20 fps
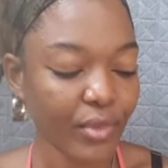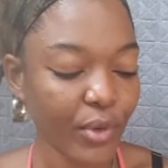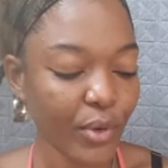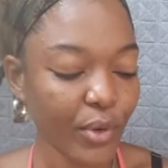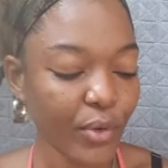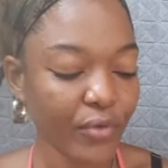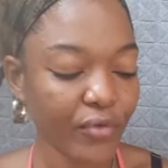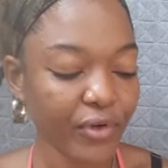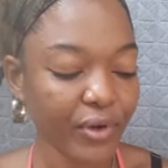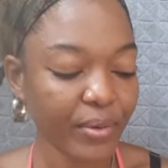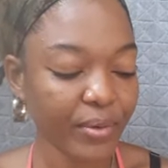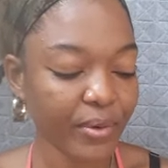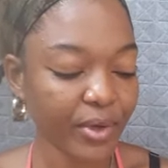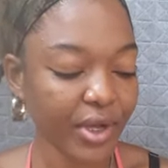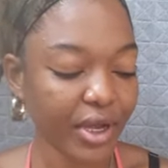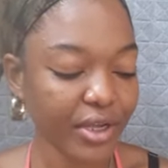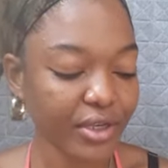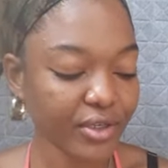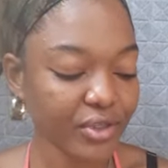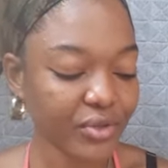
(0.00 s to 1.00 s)
over
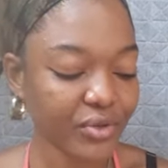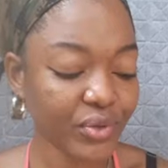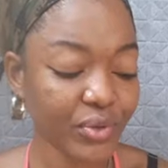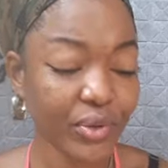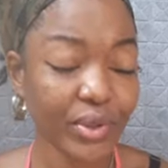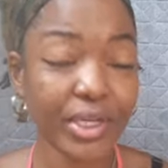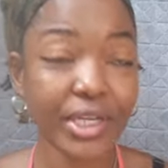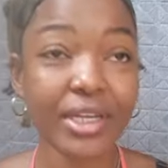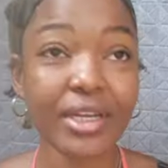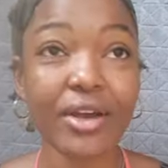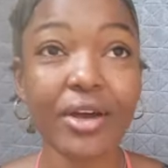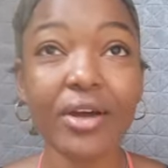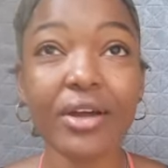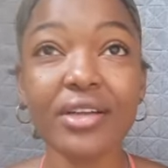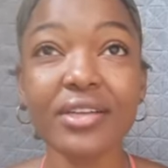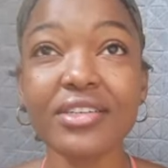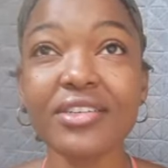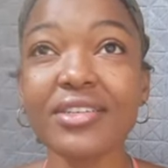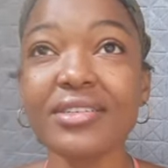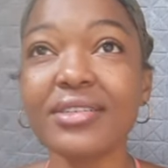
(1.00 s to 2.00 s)
controlling or
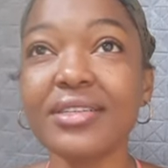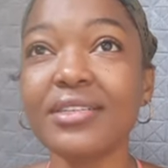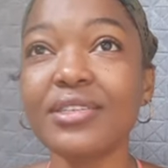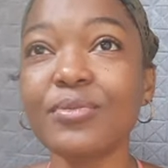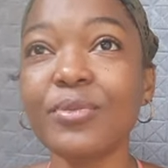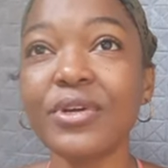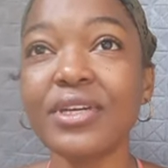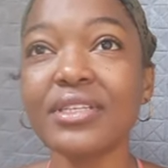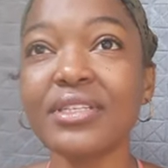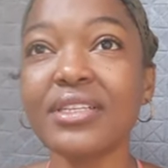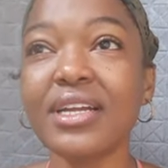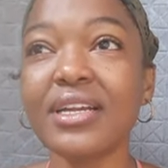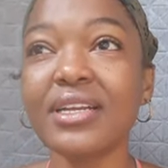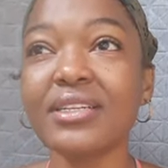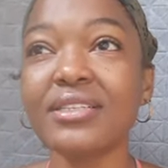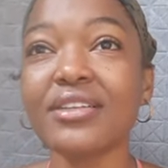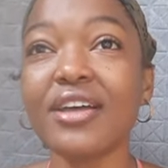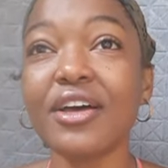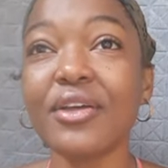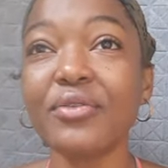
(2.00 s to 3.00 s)
just this person that
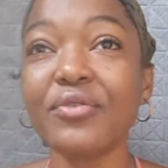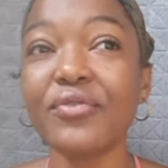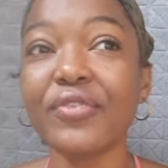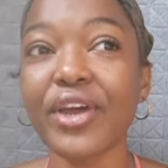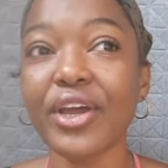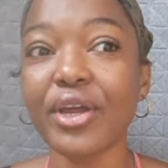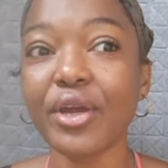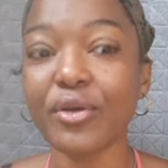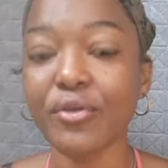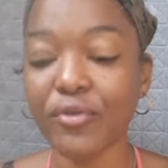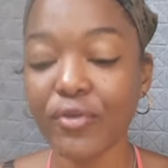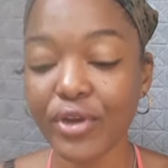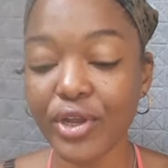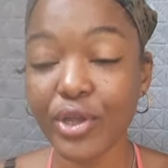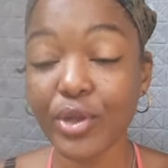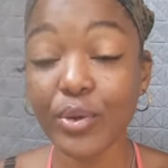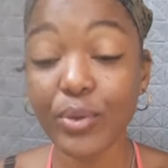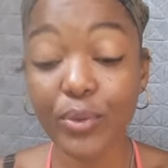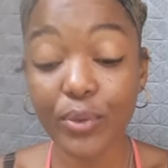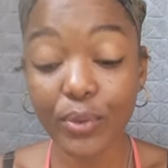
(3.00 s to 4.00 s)
is on fire for
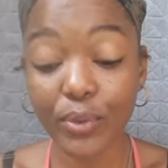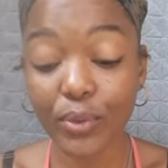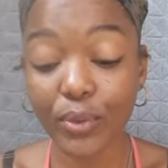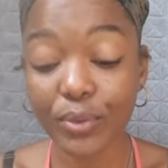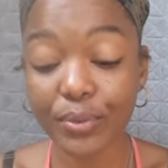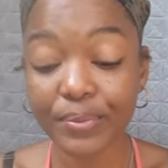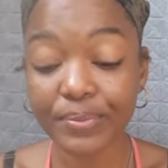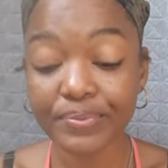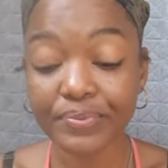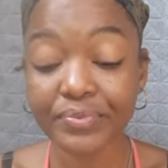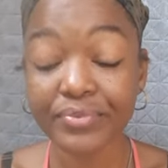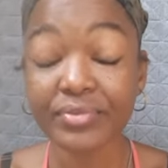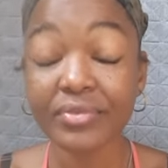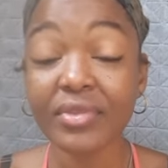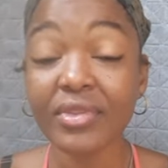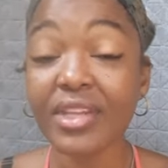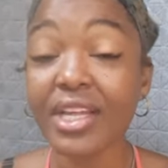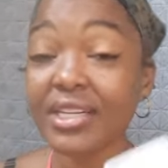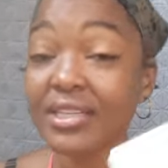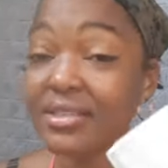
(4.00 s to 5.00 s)
you.
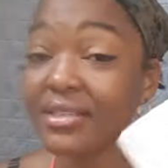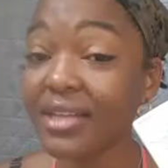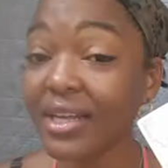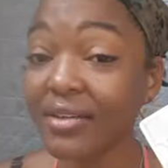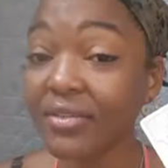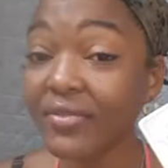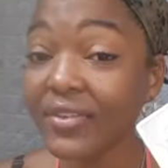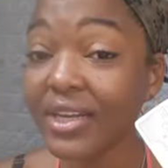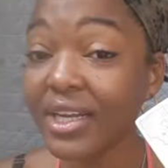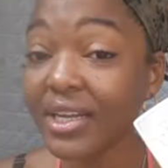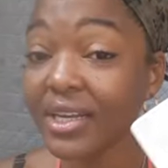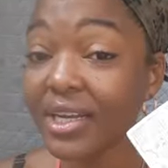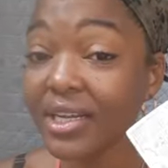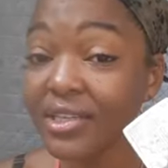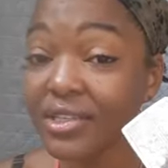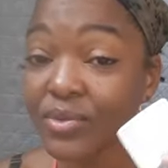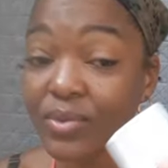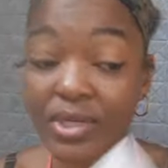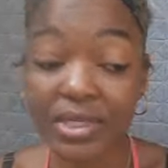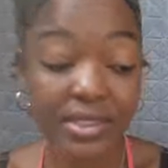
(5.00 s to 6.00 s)
That's I feel like
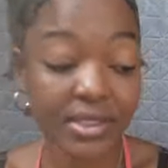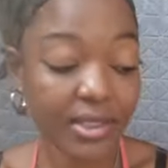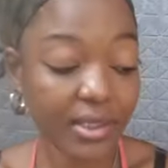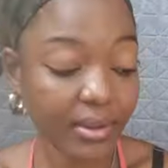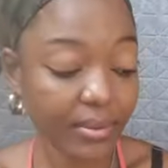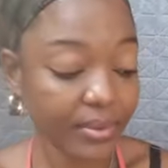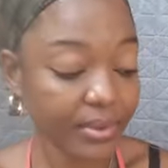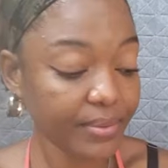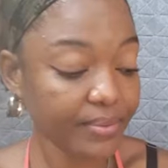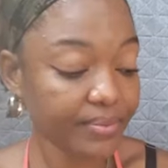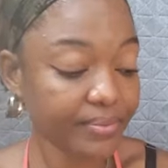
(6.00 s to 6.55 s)
that's what's up.